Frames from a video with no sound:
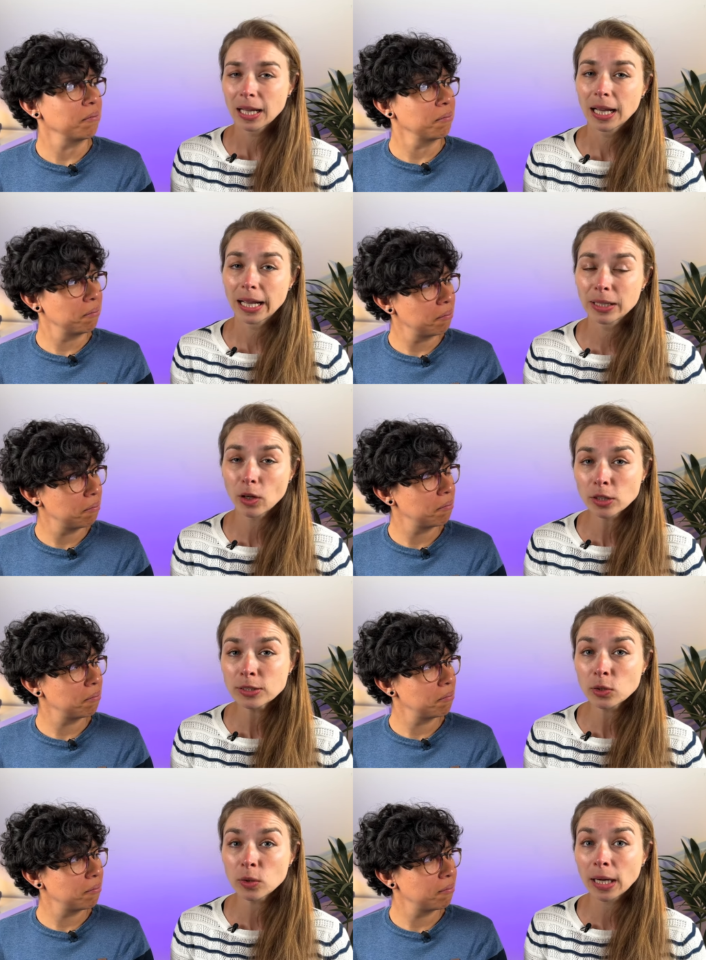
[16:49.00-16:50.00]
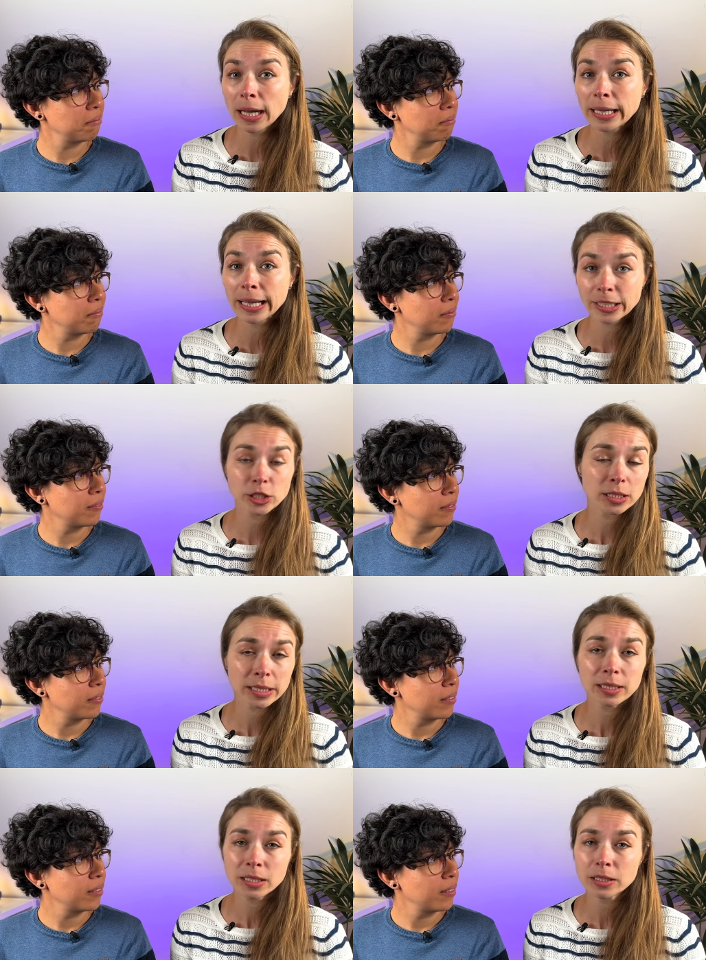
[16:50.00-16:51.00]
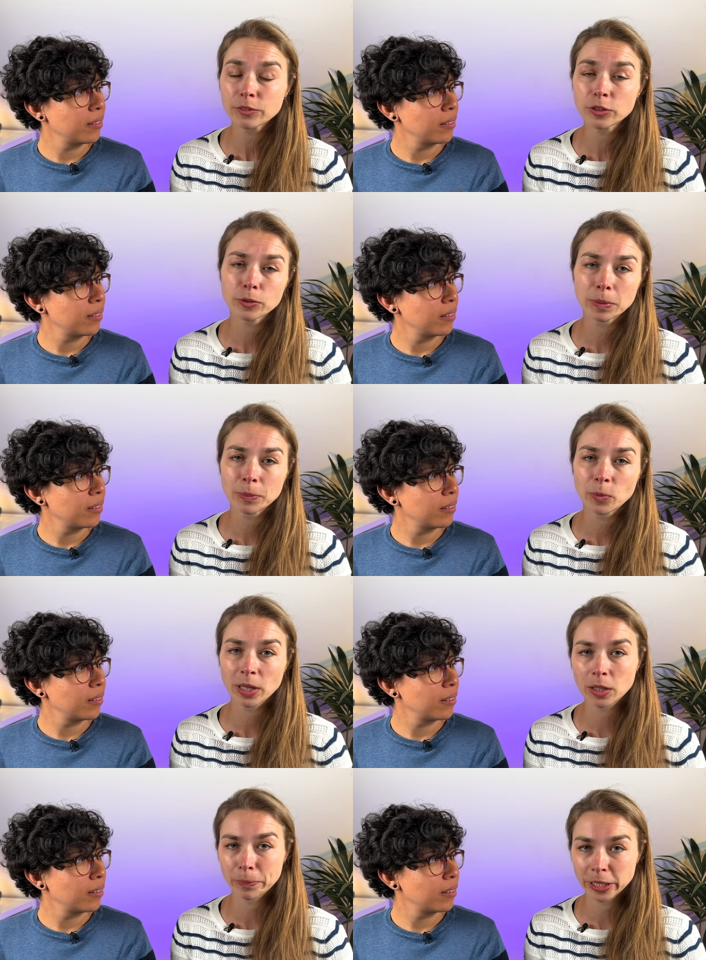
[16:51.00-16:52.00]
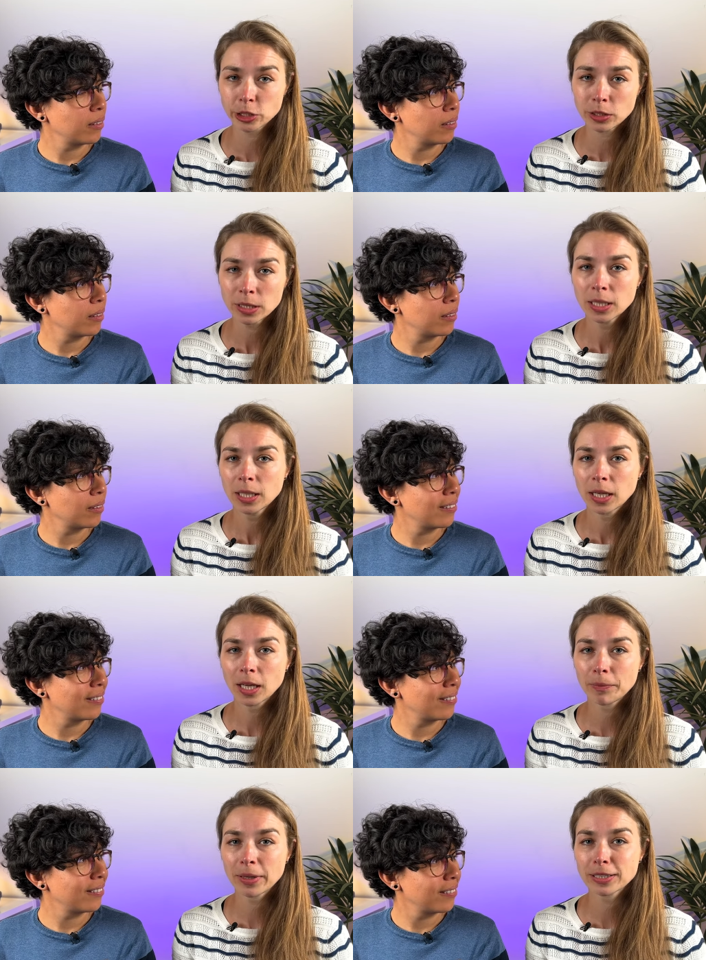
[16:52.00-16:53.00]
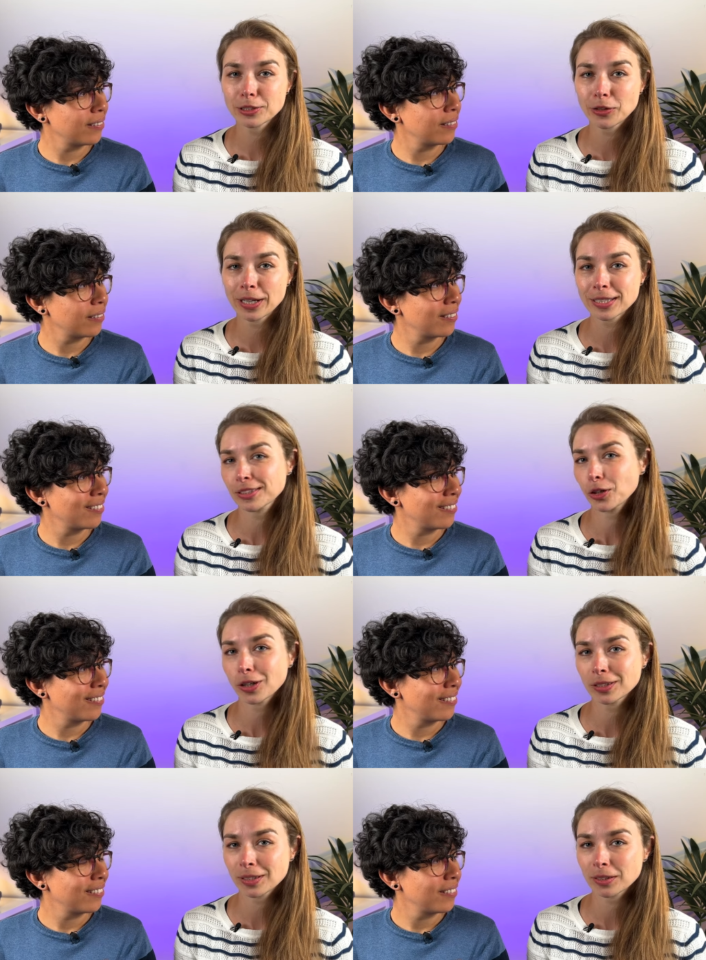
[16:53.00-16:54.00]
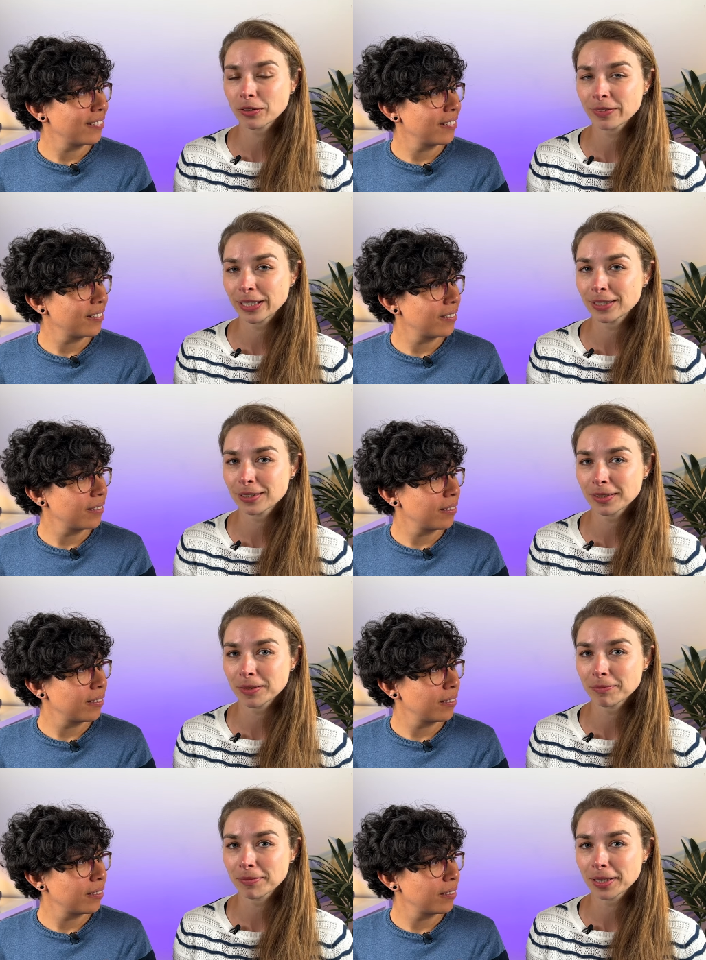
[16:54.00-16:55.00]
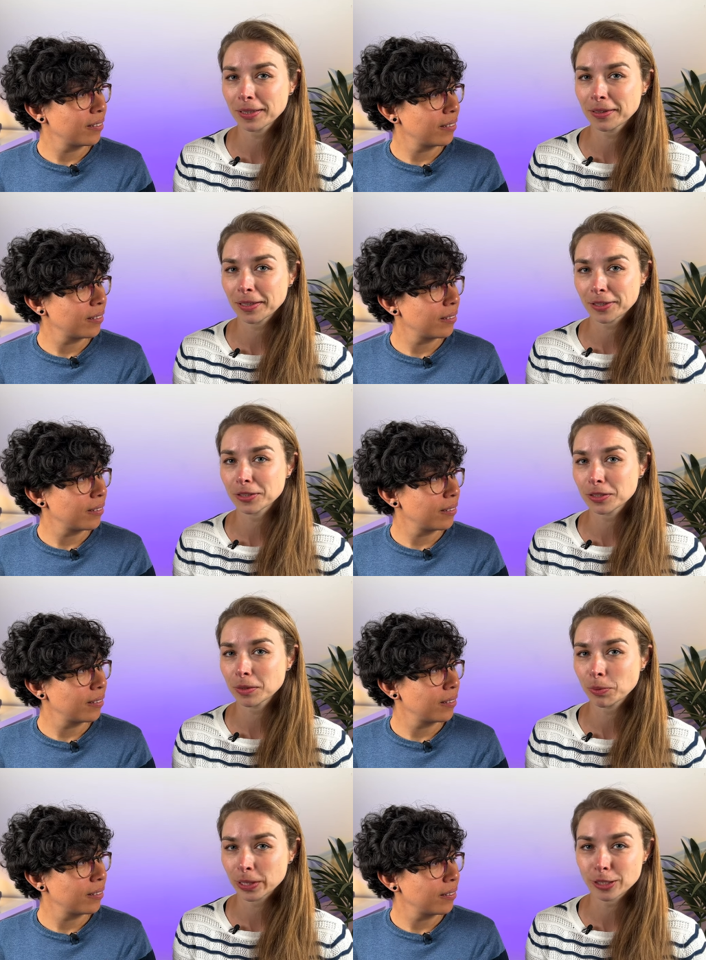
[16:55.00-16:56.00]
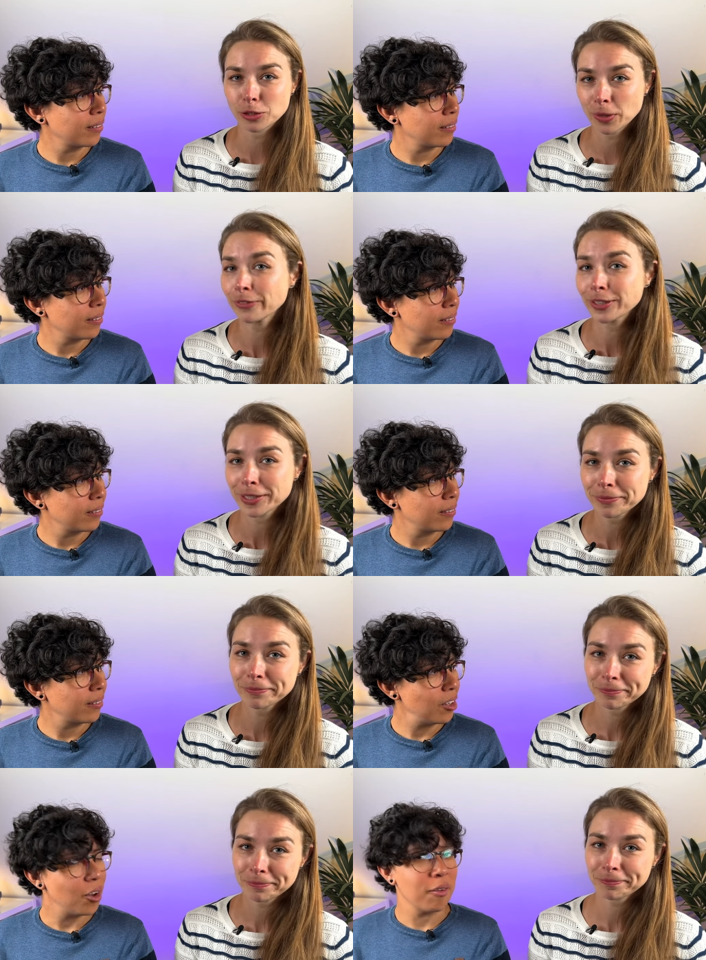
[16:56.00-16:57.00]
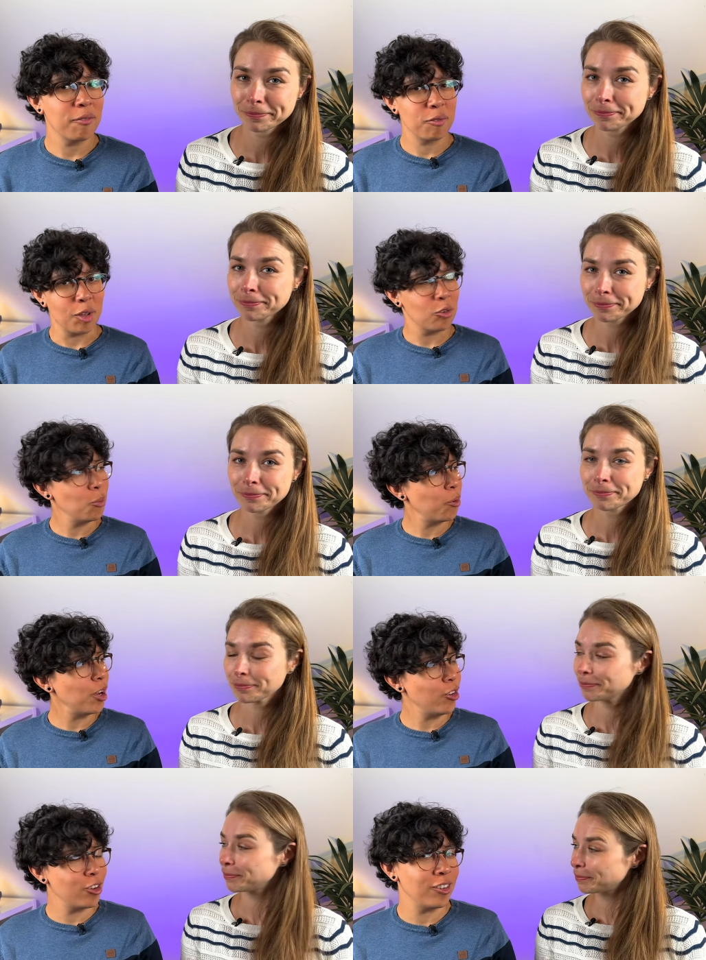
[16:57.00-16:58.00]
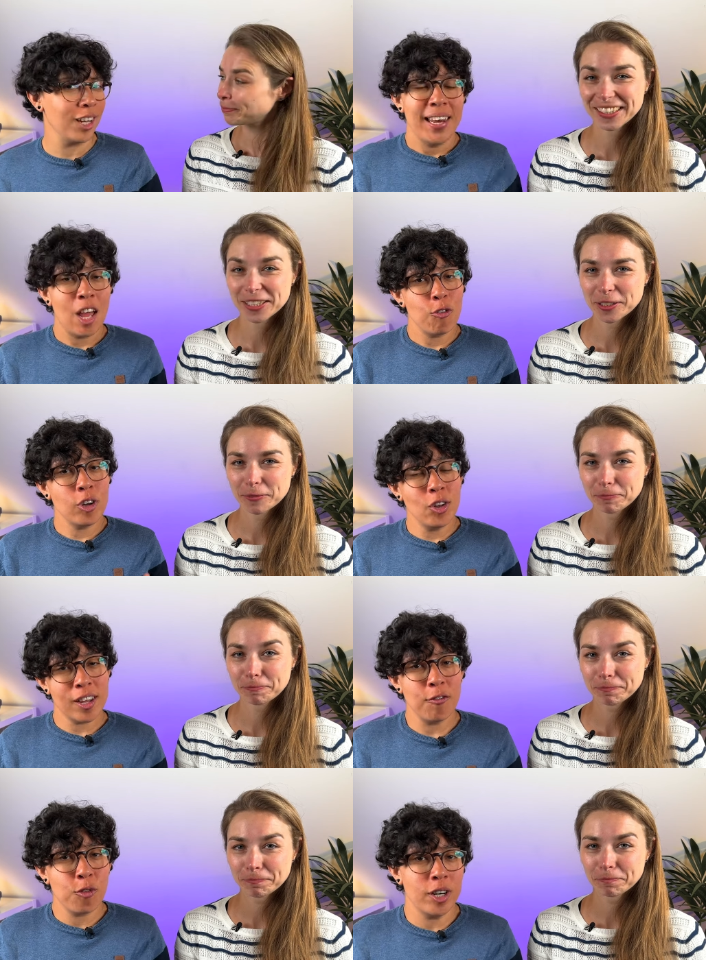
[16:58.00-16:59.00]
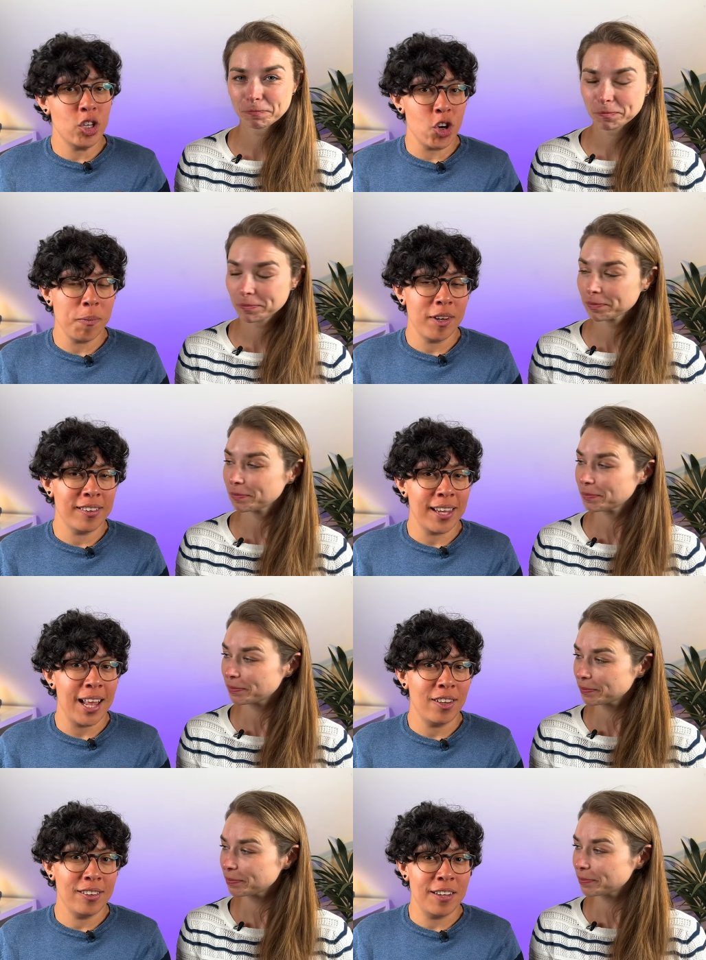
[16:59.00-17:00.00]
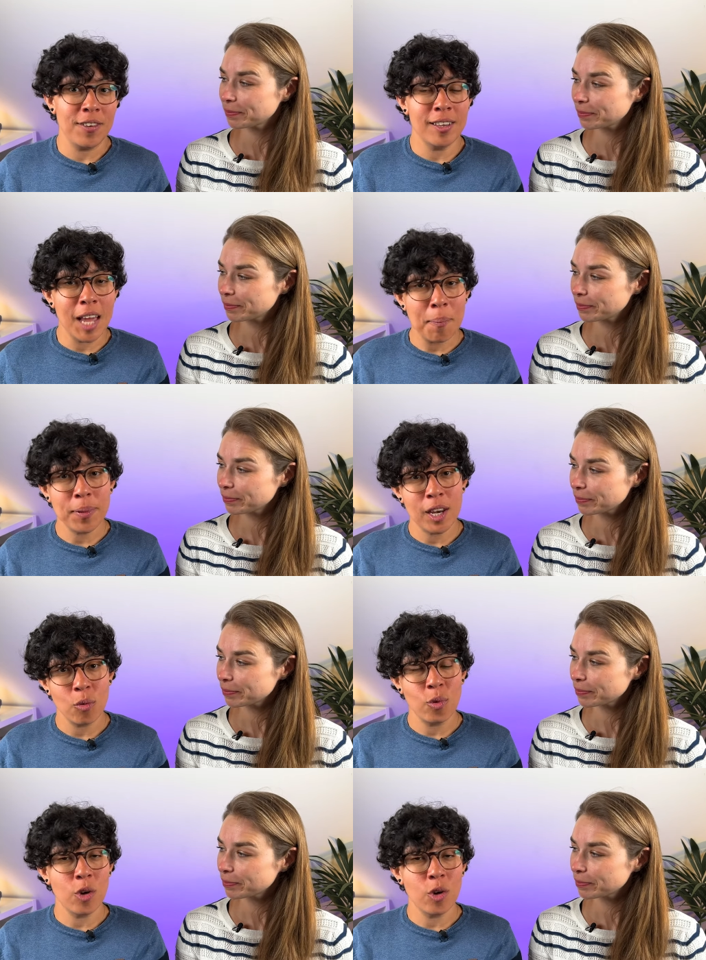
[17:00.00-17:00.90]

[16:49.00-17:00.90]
Speaker 1: Hmm. And also, I actually did interview a few people without a picture, um, as long as the content conveyed um,
Speaker 2: that there is a potential right fit. That's super interesting. Now, if you're looking for a German style CV template, we